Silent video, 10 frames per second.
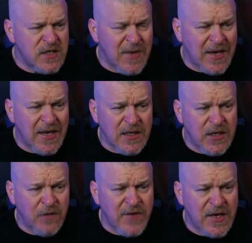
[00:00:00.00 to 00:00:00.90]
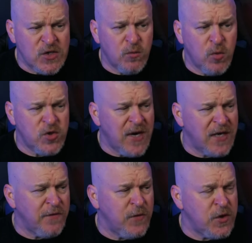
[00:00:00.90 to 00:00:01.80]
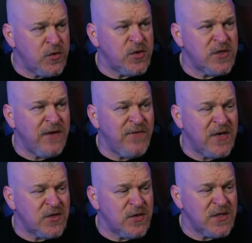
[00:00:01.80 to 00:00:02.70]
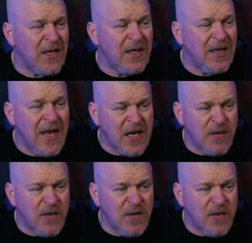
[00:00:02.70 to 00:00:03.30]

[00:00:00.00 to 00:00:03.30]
making it leaner, faster, and more attractive for users and investors alike.